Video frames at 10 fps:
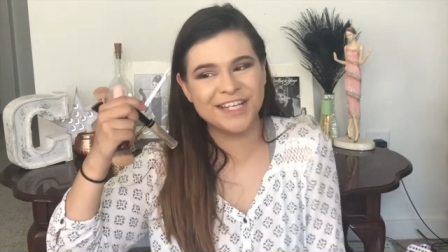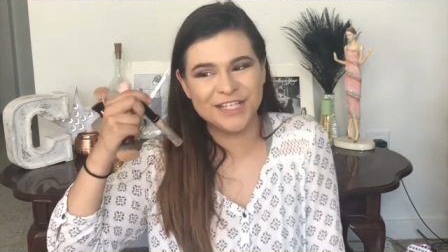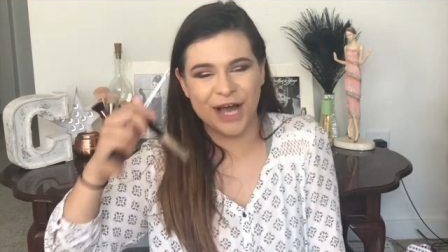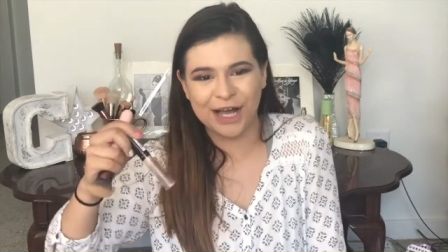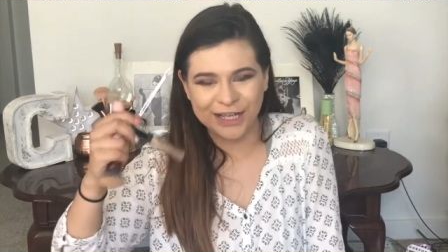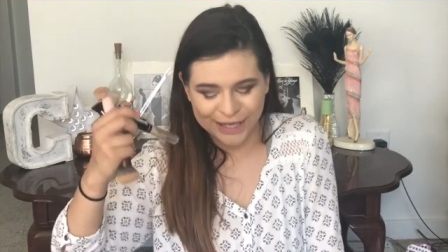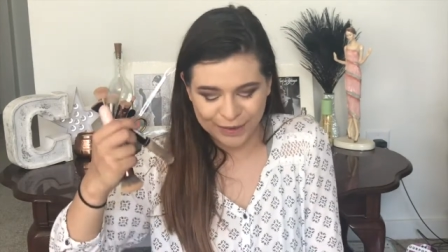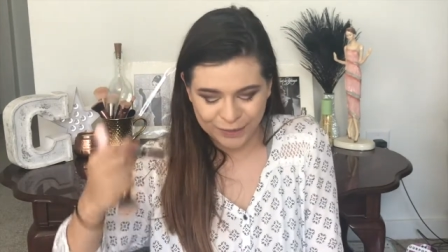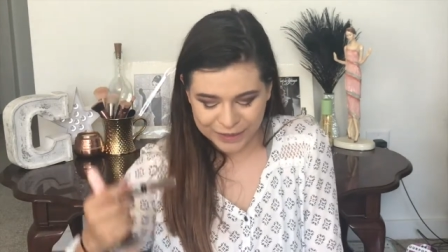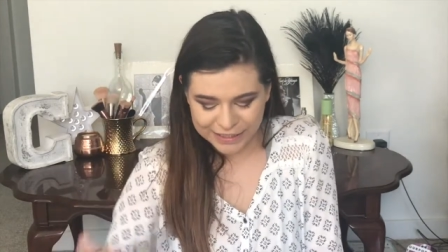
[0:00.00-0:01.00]
did not
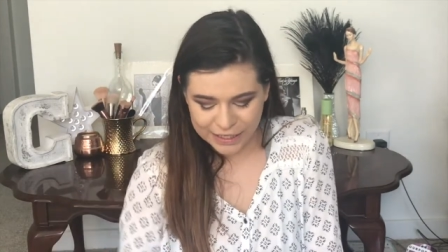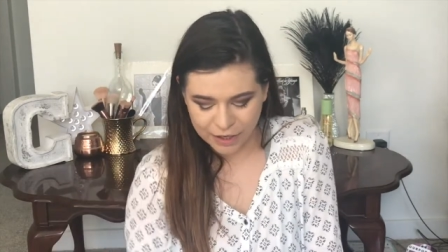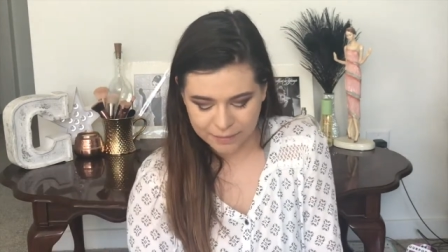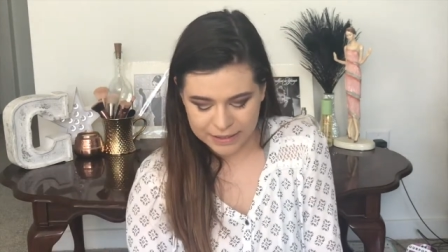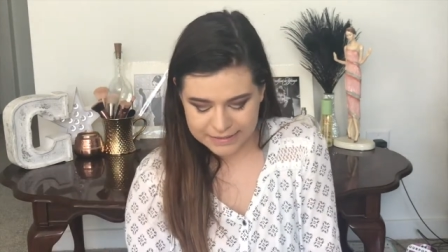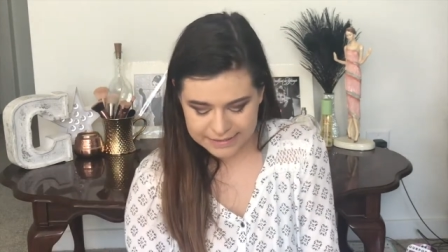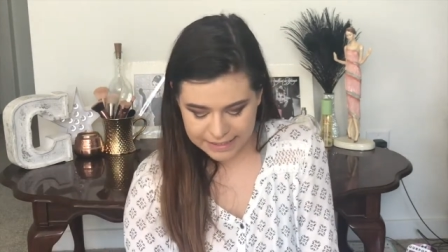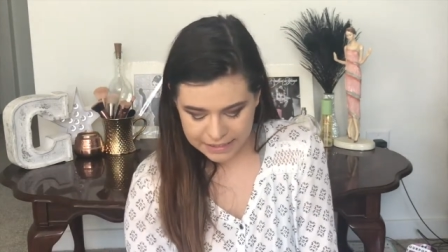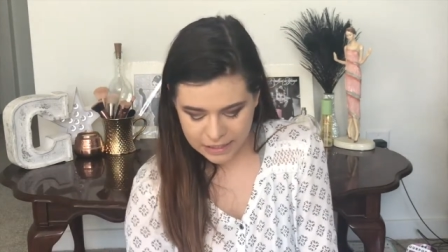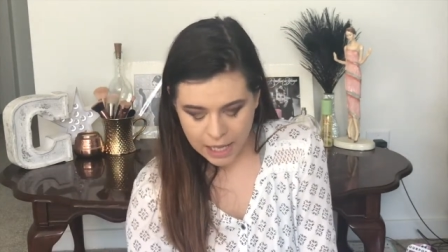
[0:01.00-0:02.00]
get oily on my
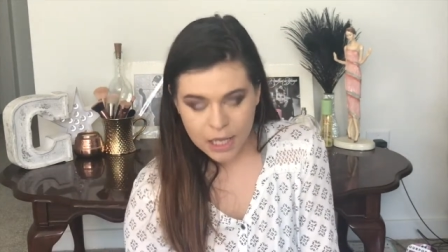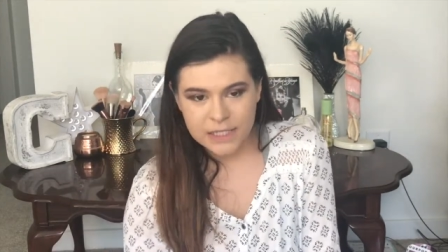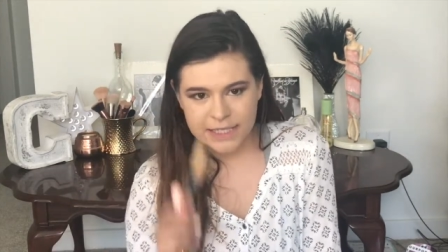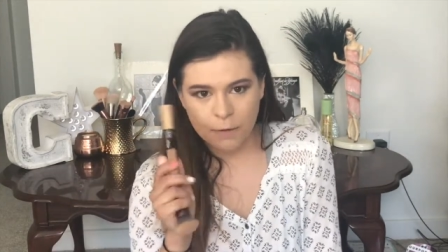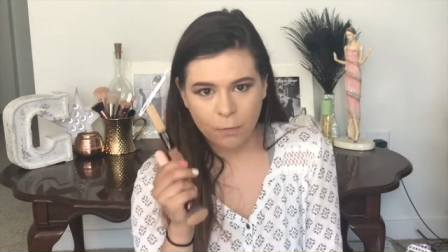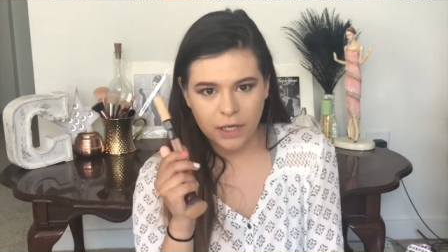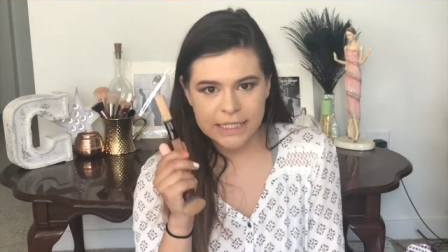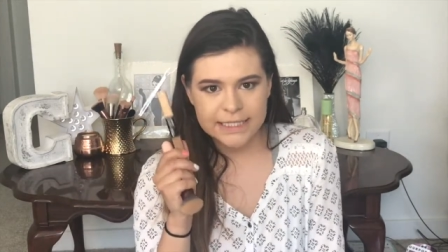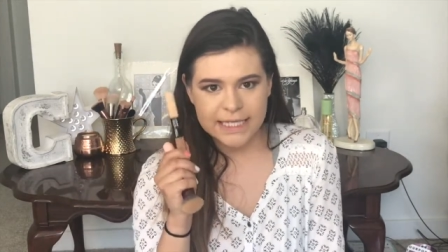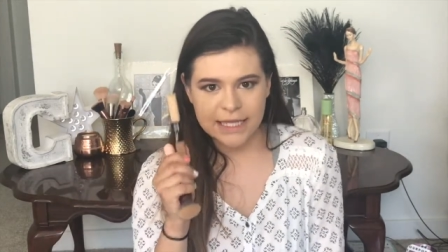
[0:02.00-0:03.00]
skin so I want
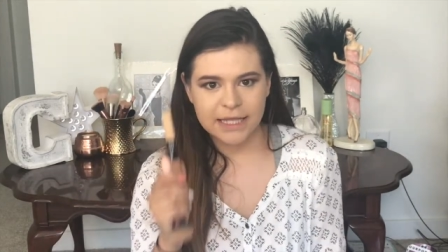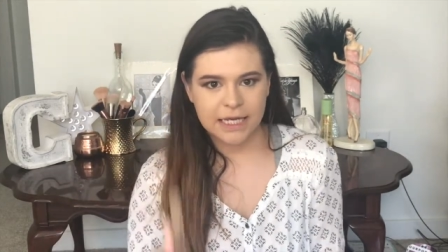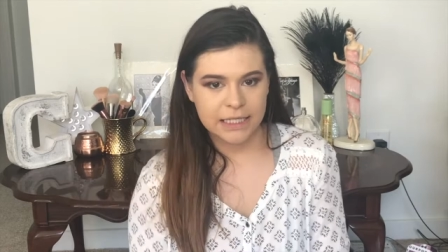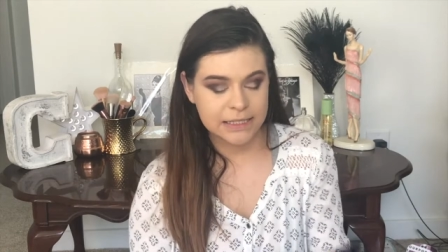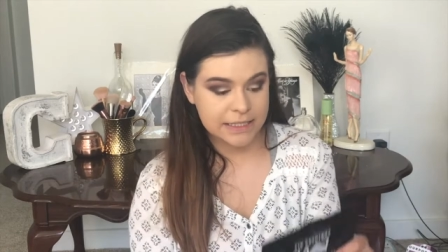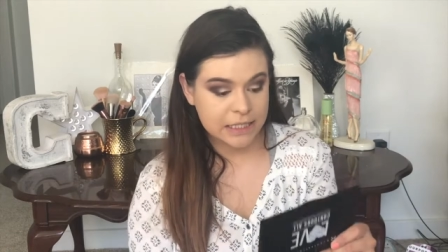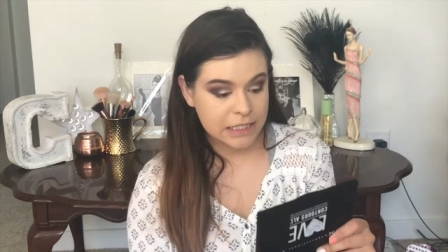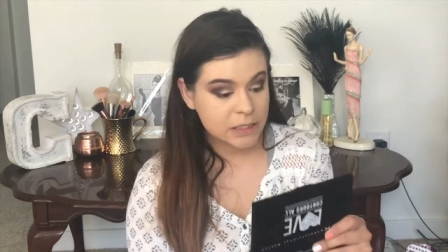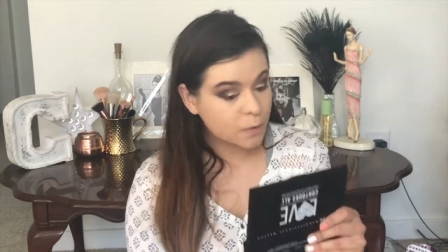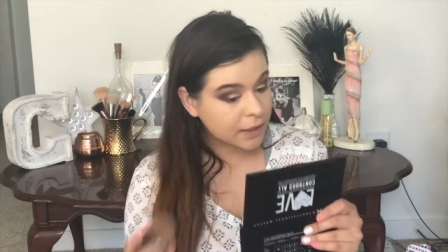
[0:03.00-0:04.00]
to say that it's
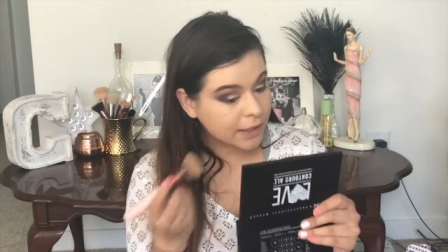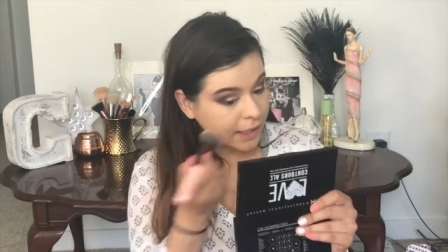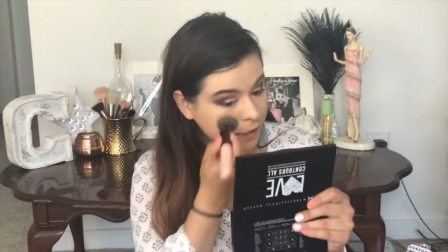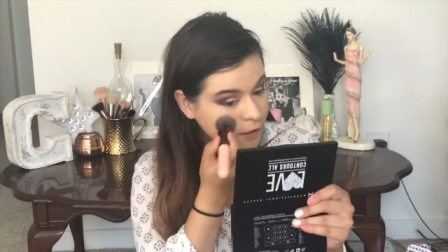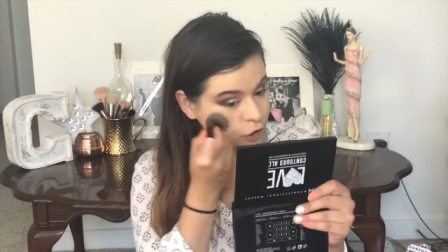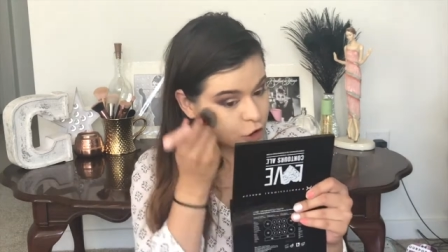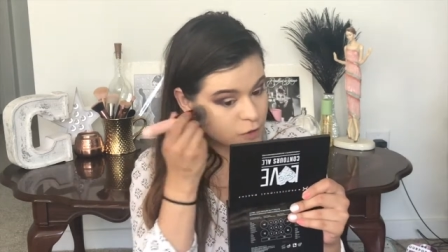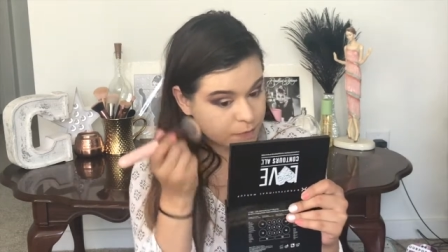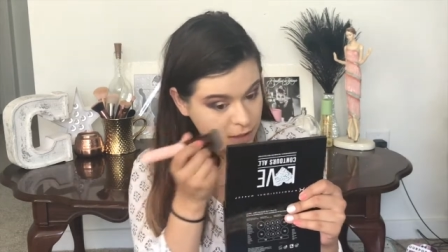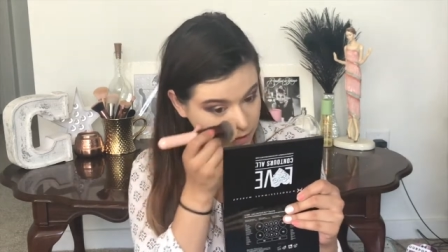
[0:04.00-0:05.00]
this one and it could
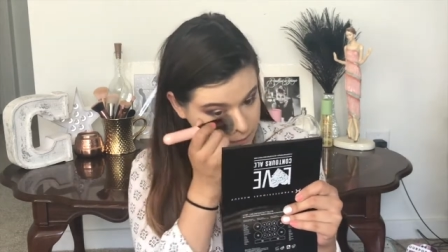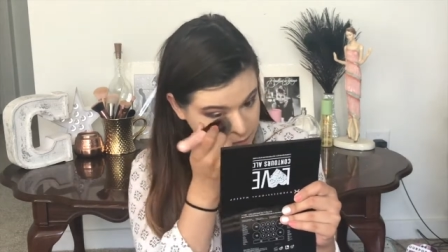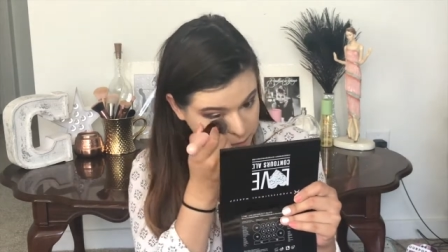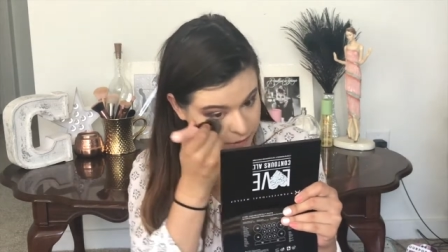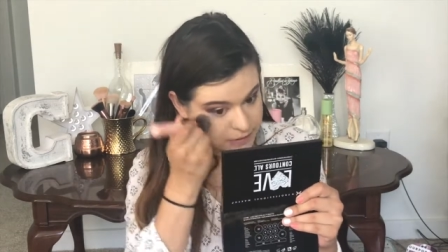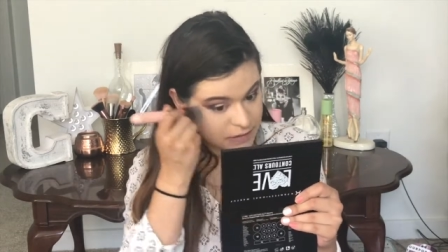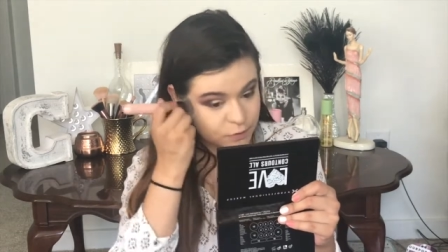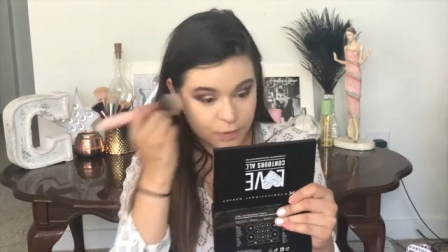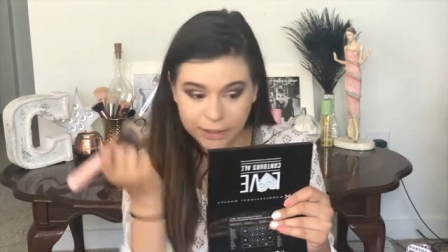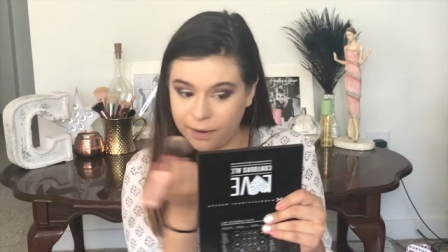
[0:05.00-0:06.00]
just be also because
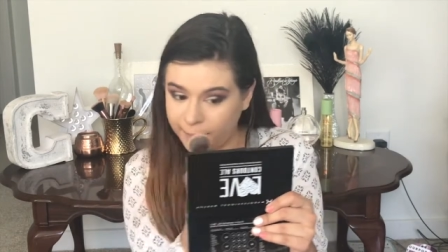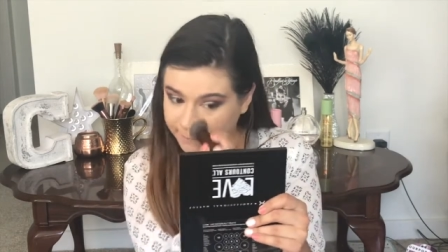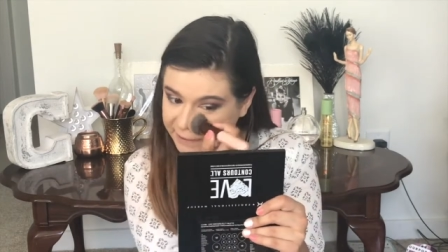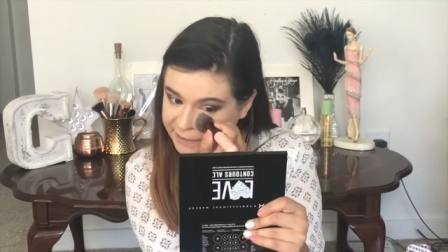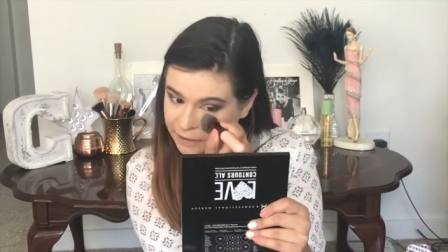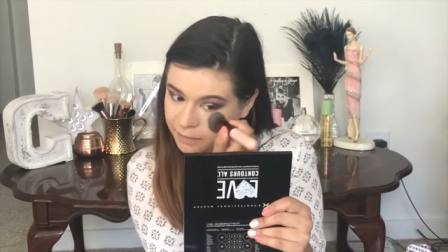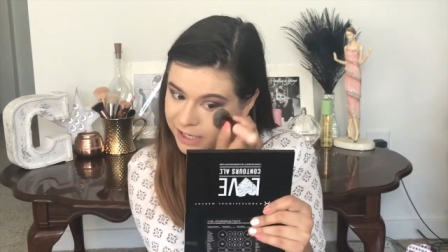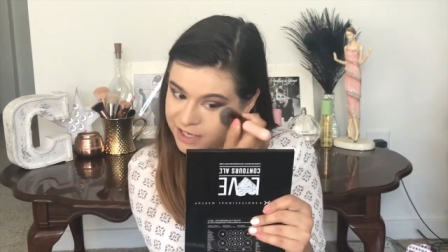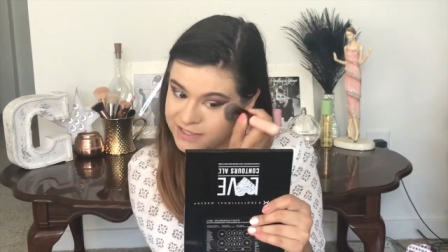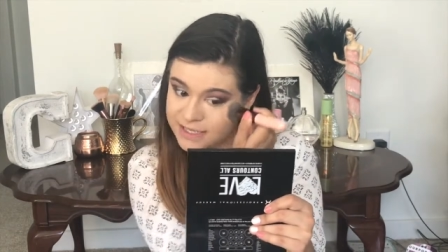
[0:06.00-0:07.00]
it's really hot right now
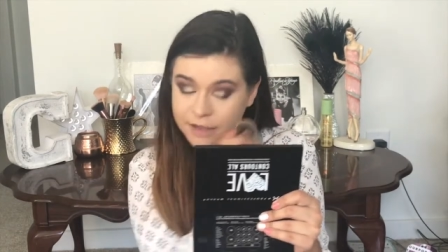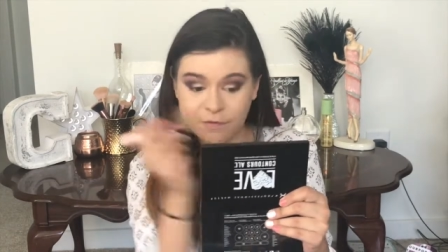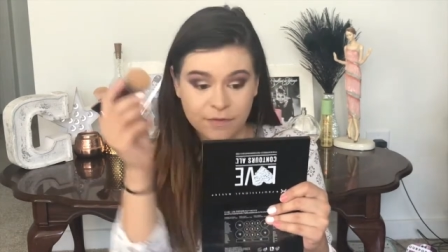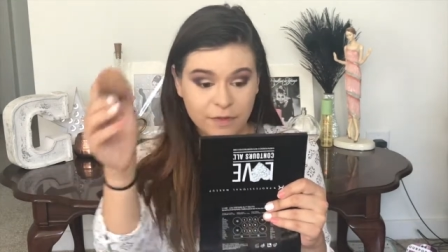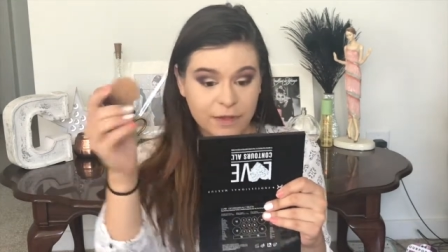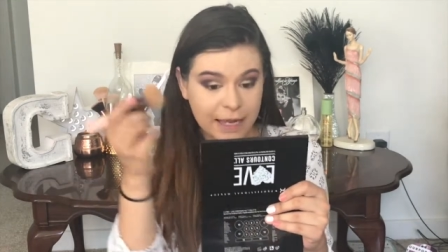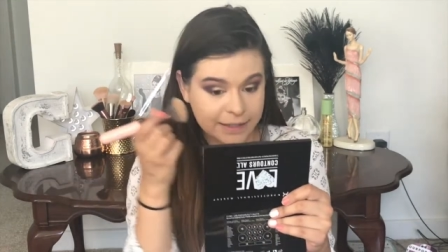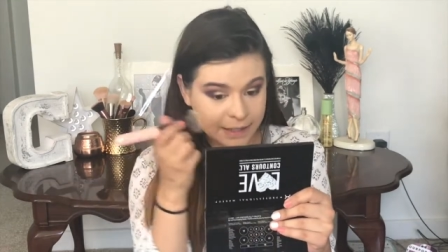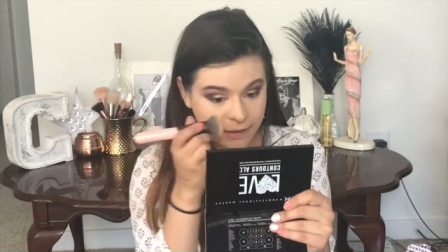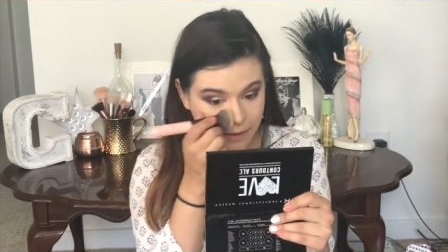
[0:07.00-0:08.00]
because of the
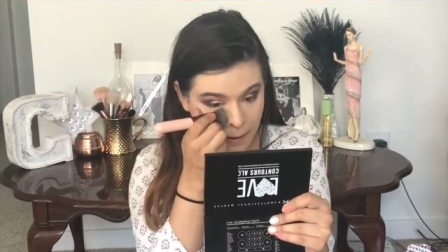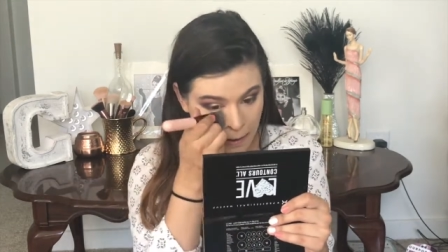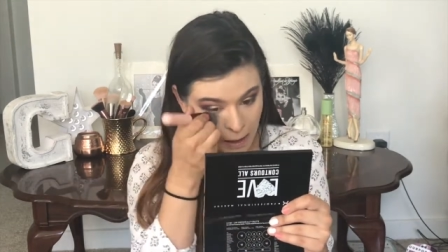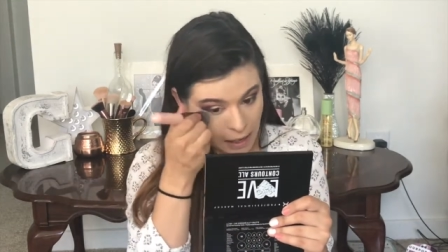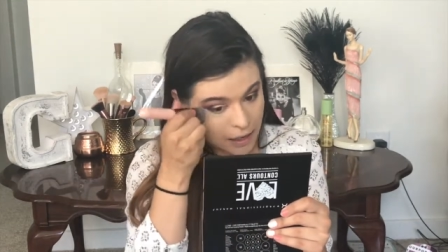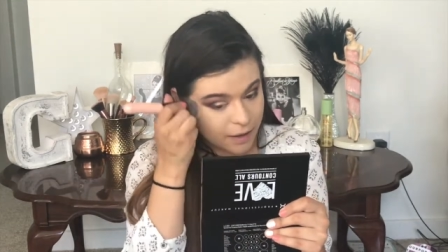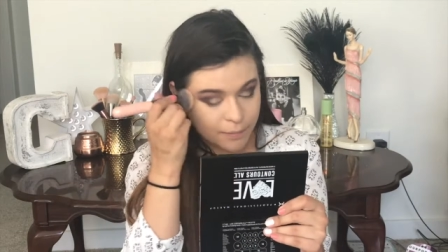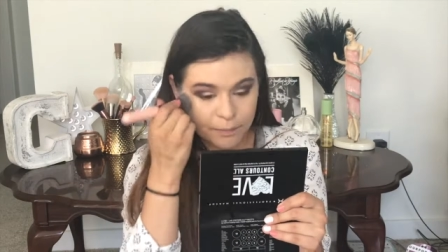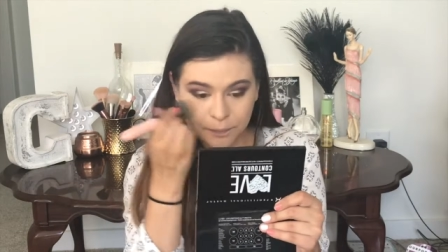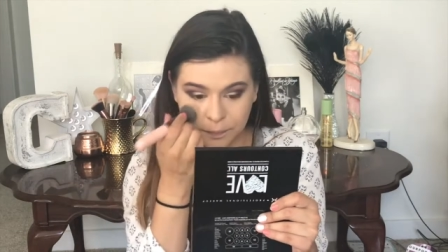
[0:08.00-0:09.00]
lighting um,